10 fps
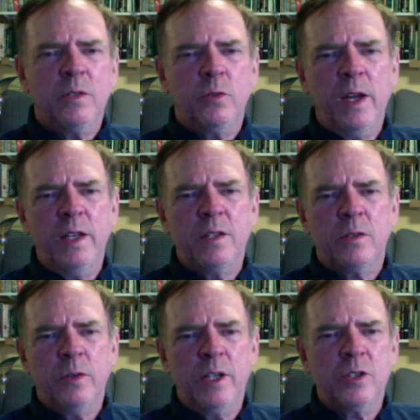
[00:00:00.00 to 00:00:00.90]
Crane is
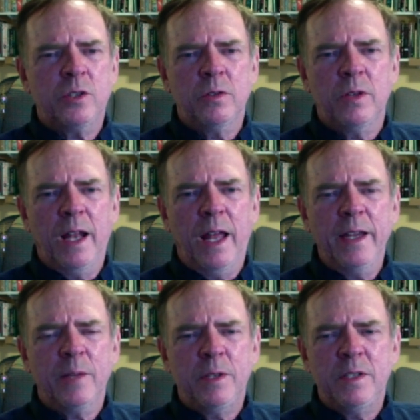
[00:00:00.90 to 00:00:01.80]
cool. I like
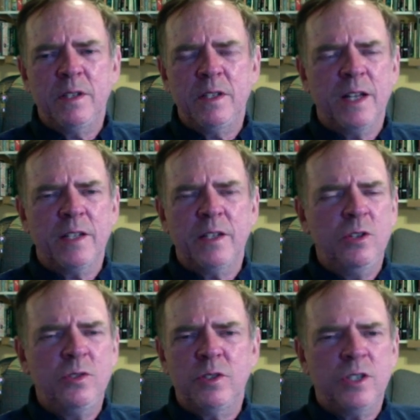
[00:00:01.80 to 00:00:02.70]
him. He
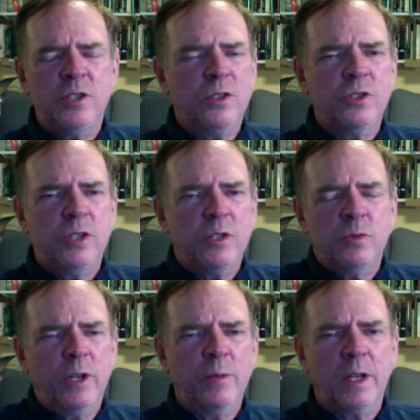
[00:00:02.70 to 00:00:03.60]
just
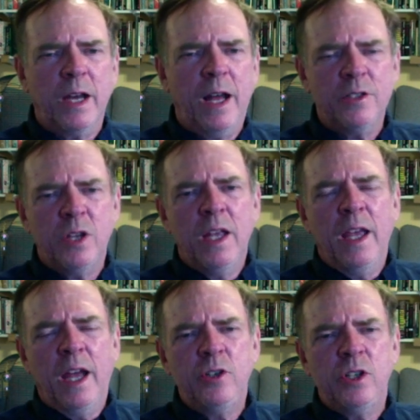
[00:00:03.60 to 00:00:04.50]
read him in college,
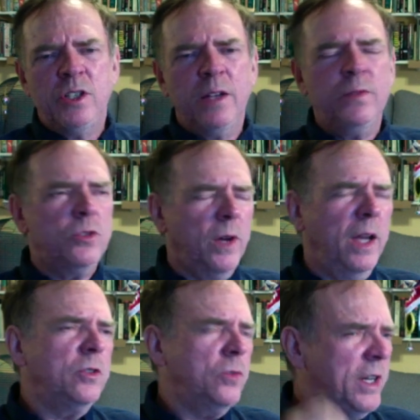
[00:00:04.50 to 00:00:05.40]
and you should definitely
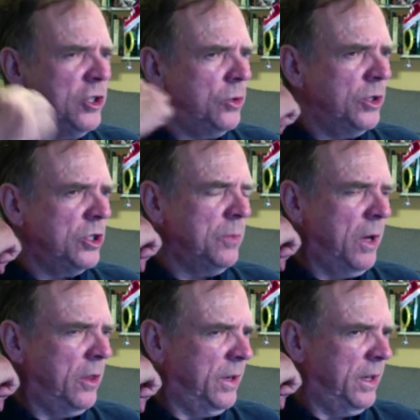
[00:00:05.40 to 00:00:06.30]
try George's
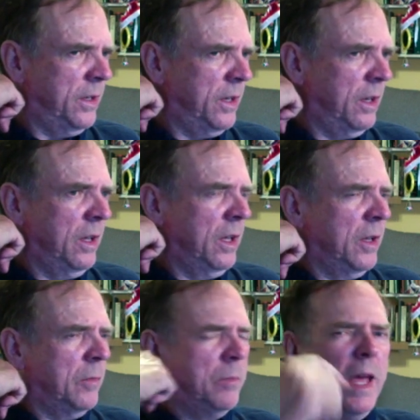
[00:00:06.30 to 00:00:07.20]
Mother and
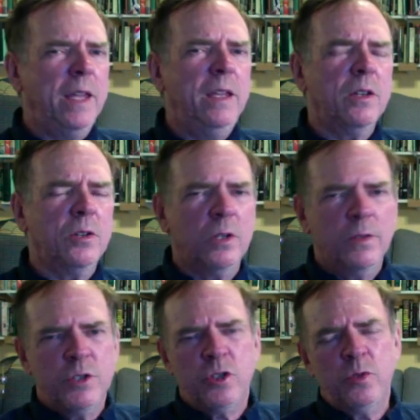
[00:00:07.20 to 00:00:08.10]
Maggie, A Girl of
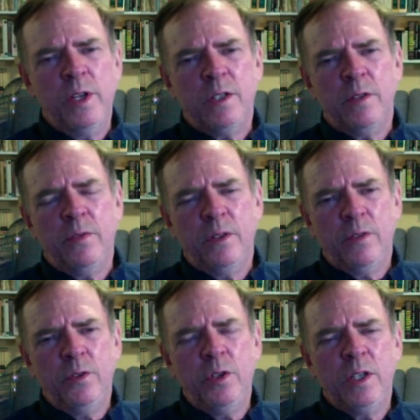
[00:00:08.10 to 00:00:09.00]
the Streets,
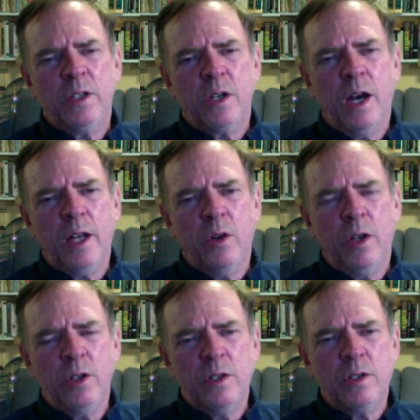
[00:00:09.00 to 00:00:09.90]
if you didn't cotton
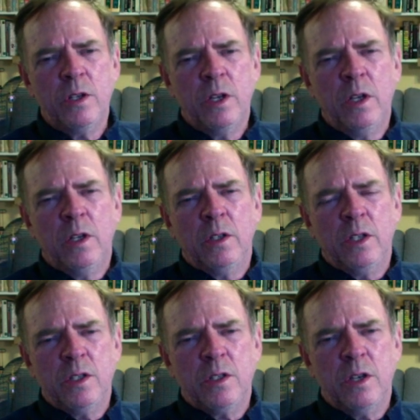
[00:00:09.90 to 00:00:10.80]
on to
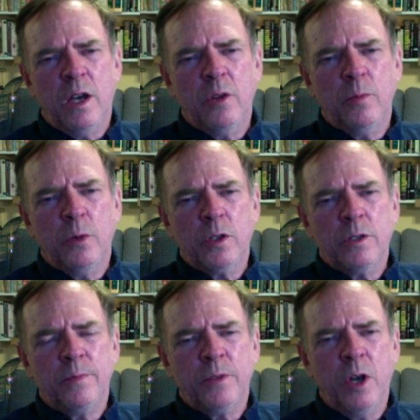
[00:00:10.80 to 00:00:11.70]
his other books.
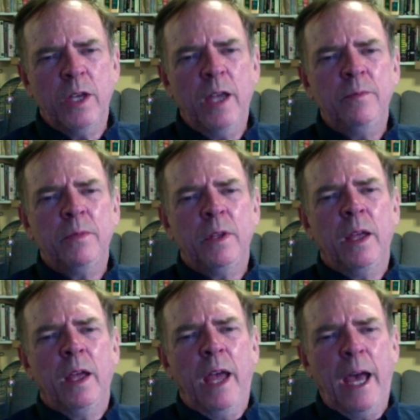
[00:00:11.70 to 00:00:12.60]
Okay,
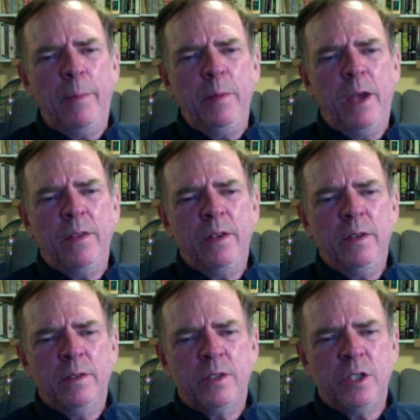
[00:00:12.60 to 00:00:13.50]
happy bathing.
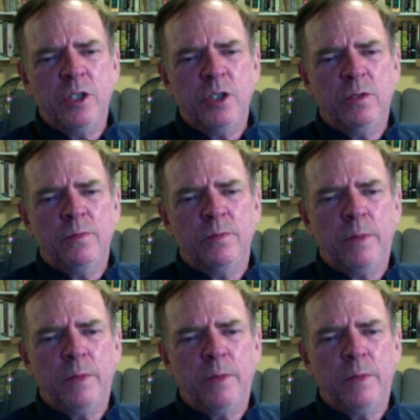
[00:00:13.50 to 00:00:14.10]
See you soon.